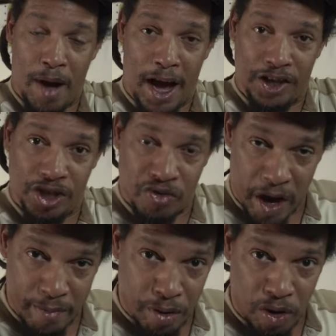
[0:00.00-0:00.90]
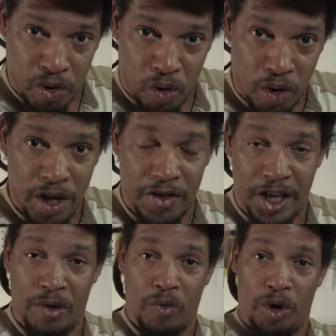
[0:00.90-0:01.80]
by a straight pull
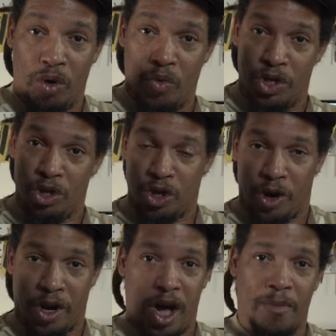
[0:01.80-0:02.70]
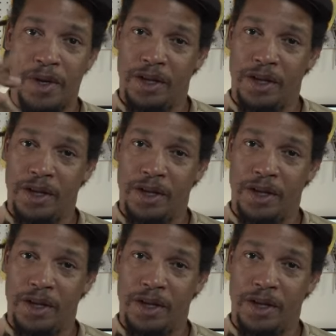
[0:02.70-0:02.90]
than it will when you jerk up.